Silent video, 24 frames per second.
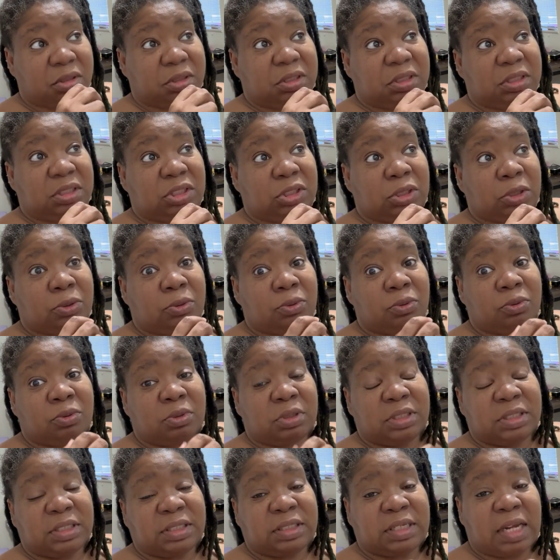So
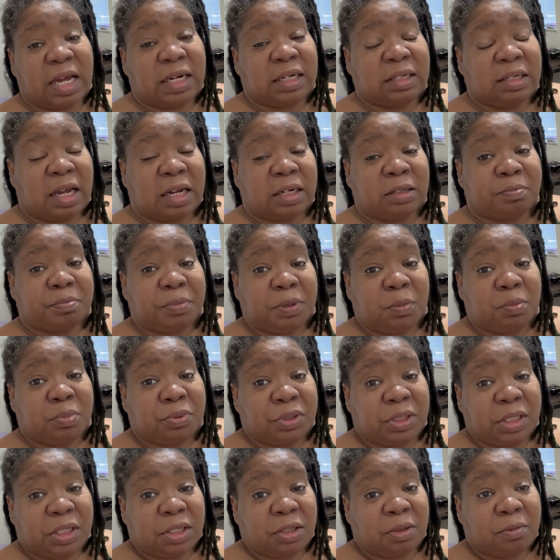it's not a lot of people
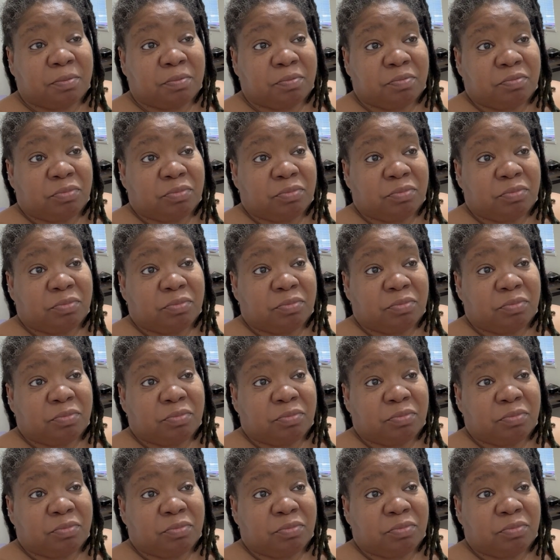there.